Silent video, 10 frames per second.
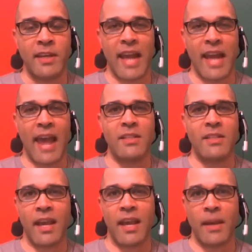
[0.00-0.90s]
an
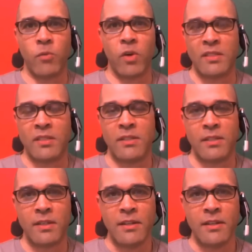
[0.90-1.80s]
Atlas game
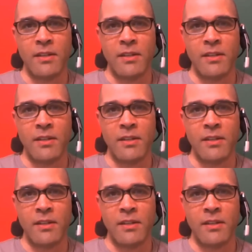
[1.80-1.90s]
once.